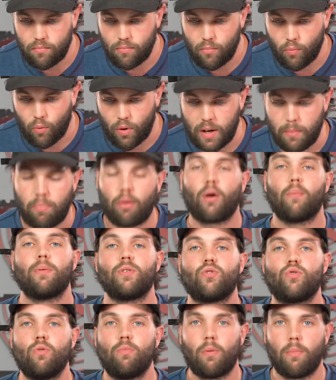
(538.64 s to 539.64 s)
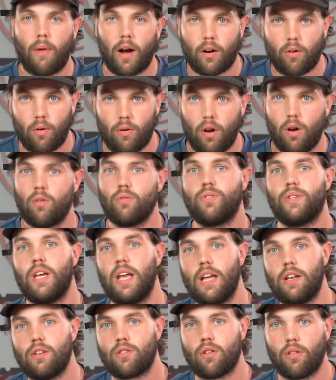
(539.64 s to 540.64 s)
Supermicro nodes
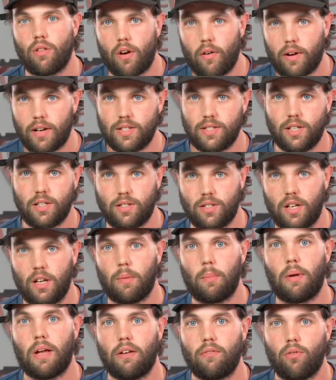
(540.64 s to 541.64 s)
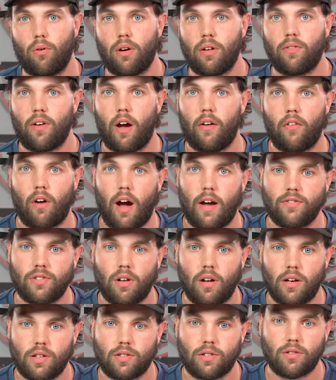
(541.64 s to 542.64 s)
into their existing big 45 drives
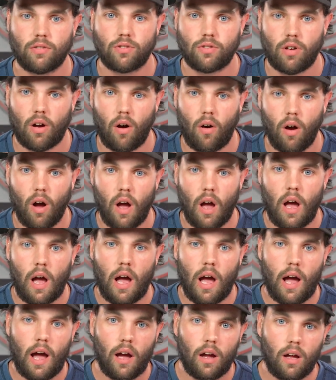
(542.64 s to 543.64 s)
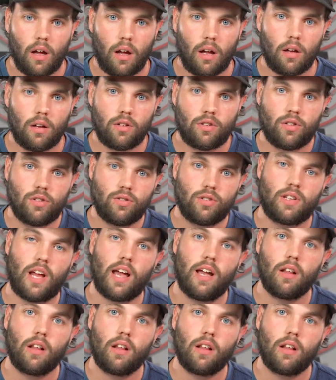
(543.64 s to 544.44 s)
clusters. So to stay